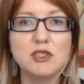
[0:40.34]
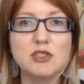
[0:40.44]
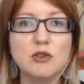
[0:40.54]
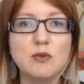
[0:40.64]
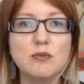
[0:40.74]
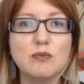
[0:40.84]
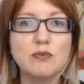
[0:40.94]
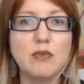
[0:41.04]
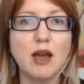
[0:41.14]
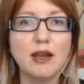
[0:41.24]
So
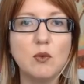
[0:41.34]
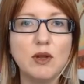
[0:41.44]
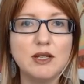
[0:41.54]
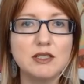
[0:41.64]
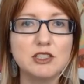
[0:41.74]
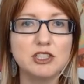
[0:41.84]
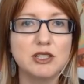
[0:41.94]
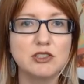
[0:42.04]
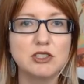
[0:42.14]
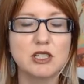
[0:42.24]
I wanted to
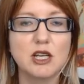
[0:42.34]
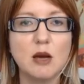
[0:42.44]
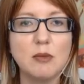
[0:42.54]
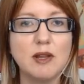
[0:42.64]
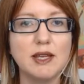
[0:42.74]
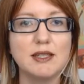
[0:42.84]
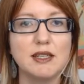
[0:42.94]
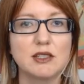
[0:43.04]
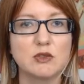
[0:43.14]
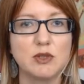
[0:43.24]
share just a couple
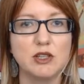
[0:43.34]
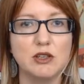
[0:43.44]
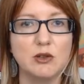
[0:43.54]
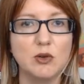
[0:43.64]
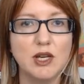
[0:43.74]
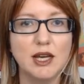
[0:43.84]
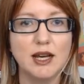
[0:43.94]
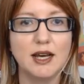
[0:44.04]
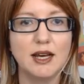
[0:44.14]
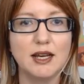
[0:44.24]
ideas with you
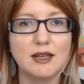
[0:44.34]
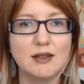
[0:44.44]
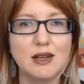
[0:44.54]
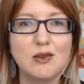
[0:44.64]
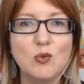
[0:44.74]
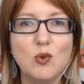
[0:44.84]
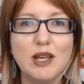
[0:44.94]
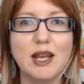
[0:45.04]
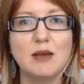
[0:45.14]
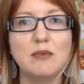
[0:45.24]
now
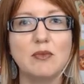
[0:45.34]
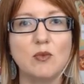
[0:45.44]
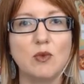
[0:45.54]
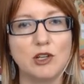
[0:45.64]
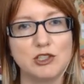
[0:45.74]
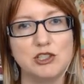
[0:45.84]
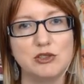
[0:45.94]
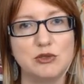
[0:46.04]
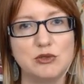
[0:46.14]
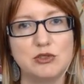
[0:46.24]
what I want
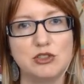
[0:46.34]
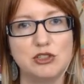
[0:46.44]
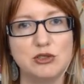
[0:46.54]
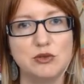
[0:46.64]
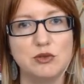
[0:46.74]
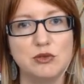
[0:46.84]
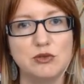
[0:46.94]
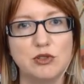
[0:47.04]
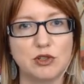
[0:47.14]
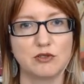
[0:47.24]
you
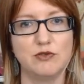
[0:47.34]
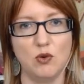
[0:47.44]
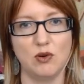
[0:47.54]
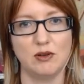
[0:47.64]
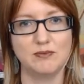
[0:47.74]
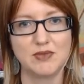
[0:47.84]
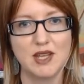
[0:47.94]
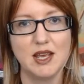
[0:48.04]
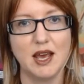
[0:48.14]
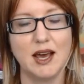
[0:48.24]
to look for
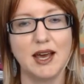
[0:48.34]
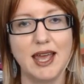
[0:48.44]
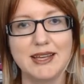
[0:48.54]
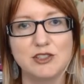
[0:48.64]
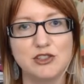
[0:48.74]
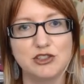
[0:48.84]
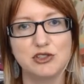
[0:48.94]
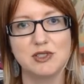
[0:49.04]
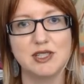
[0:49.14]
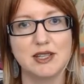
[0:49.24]
as you're
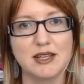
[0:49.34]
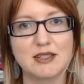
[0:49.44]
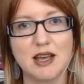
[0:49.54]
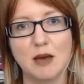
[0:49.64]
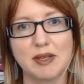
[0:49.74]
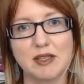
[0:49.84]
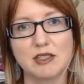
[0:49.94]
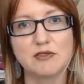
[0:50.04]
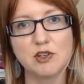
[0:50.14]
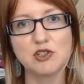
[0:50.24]
choosing that topic.
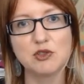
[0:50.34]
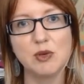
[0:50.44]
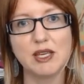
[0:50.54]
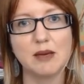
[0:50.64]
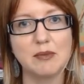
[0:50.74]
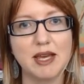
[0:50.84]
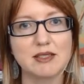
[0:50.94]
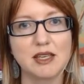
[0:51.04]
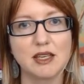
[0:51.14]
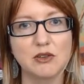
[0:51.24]
This first week, I'm
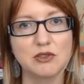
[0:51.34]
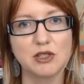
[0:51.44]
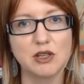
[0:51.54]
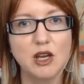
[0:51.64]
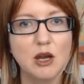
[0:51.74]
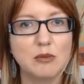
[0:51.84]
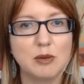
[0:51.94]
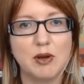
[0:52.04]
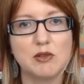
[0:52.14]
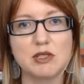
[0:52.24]
asking you to
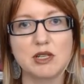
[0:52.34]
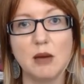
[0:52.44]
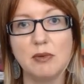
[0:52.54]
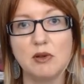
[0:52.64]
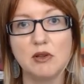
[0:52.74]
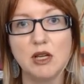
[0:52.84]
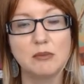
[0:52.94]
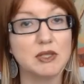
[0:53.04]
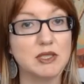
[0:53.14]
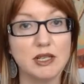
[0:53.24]
propose a couple
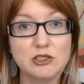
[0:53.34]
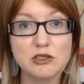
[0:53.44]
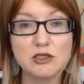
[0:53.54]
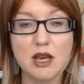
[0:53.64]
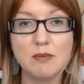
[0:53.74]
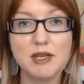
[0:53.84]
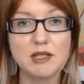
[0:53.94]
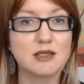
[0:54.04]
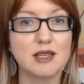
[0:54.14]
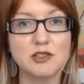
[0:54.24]
potential
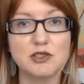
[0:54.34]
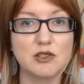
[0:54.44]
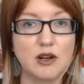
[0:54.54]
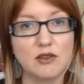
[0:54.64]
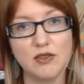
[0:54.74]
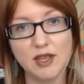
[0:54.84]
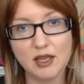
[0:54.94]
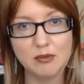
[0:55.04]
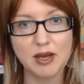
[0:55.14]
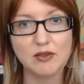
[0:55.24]
topics, get you started
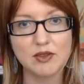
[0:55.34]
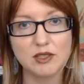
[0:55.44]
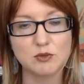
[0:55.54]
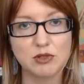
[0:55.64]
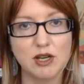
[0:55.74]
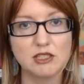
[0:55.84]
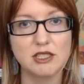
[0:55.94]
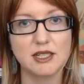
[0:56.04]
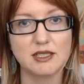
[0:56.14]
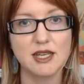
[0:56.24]
thinking about this
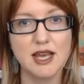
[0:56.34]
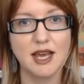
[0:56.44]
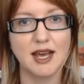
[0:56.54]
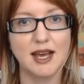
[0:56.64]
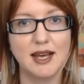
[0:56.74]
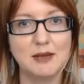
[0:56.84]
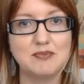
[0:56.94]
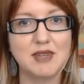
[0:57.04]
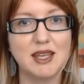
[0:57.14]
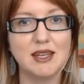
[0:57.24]
project,
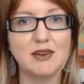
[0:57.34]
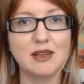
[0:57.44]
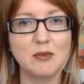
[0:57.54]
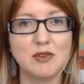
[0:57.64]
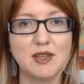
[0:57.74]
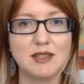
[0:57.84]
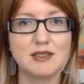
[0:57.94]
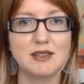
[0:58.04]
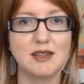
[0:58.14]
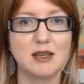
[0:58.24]
and here are a couple
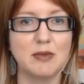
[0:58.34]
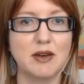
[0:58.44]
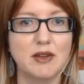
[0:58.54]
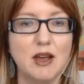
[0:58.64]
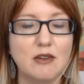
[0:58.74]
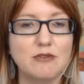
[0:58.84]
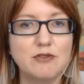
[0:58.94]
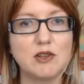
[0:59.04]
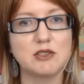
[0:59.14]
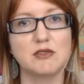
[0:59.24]
things to think about.
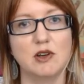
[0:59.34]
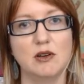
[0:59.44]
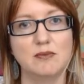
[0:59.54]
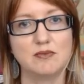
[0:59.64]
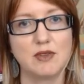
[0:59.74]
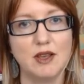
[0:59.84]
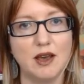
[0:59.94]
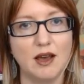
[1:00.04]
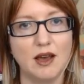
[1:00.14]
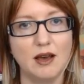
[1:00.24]
First of all,
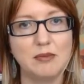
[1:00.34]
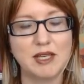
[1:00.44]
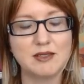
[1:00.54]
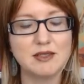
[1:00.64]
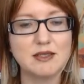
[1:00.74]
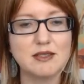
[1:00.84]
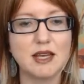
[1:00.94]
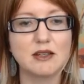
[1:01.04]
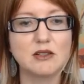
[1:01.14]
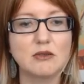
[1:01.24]
because this is
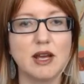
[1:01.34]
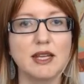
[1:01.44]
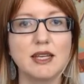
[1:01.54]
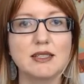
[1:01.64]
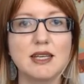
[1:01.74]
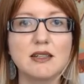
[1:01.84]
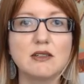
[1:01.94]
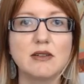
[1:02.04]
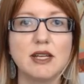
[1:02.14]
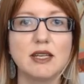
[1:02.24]
technical writing
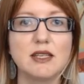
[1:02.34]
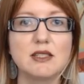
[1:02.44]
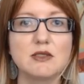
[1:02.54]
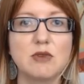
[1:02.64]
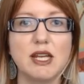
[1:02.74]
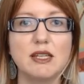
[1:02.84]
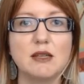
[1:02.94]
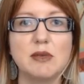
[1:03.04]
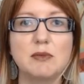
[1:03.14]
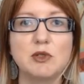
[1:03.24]
is writing
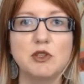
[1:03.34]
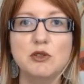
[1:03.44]
that people